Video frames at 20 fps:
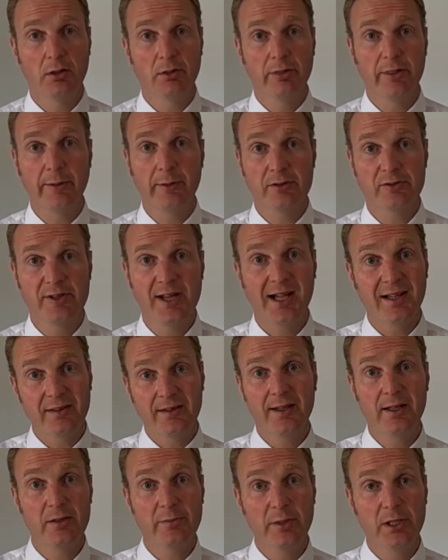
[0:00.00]
They would attack the
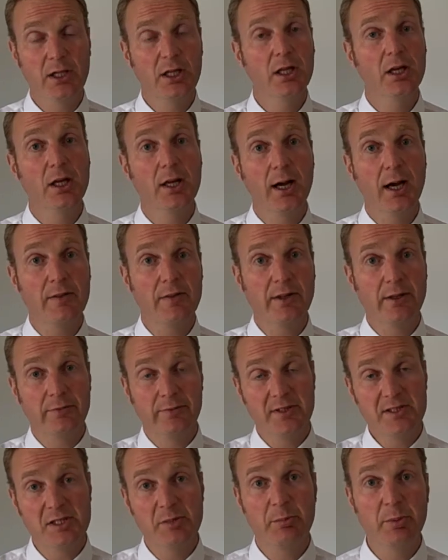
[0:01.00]
enemy and then they'd
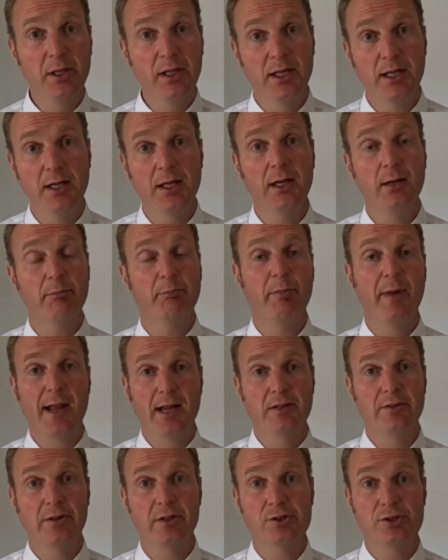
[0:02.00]
disappear back
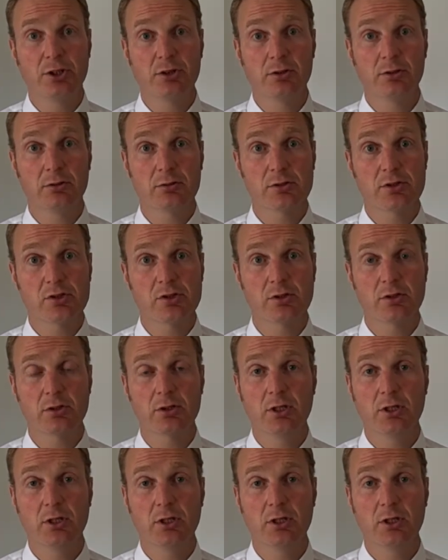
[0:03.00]
into the jungles.